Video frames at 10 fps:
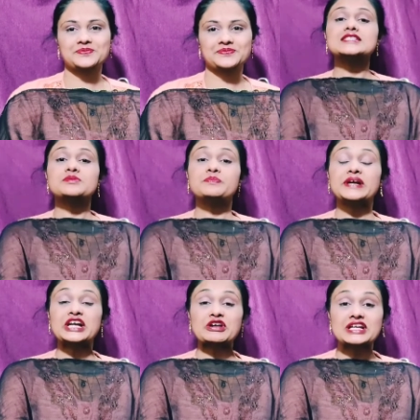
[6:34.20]
Some
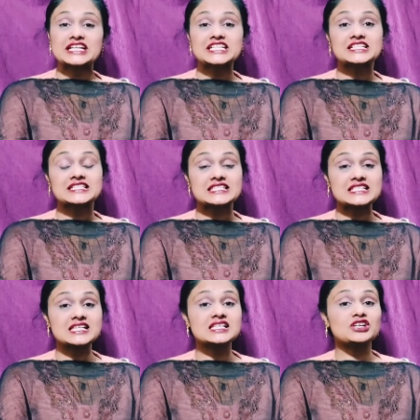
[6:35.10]
pancreatic
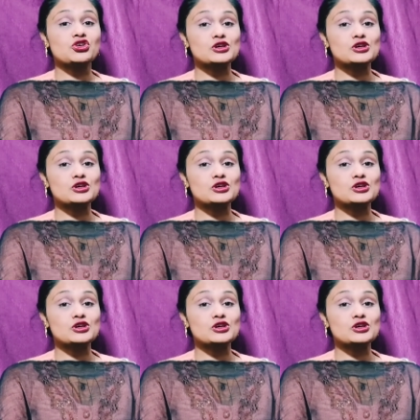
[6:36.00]
diseases are